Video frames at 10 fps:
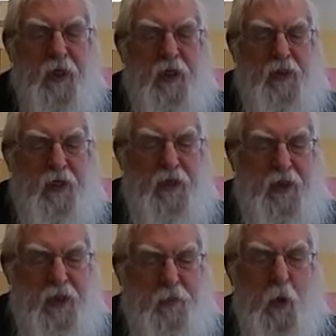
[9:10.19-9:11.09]
it says
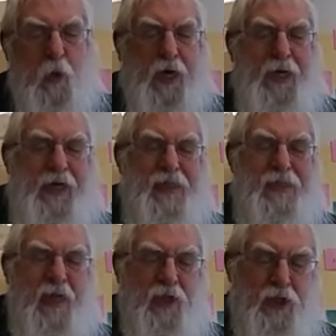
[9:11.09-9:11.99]
they spoke out
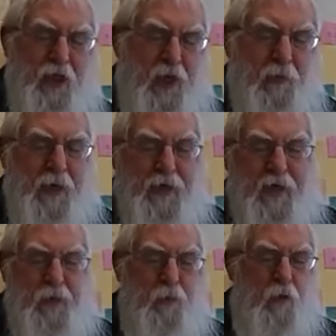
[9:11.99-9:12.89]
against Hashem and
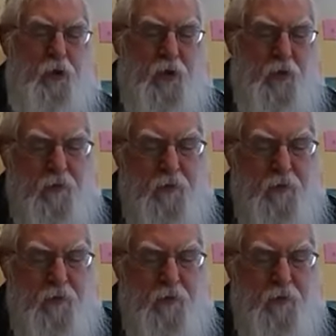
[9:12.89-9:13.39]
against Moshe.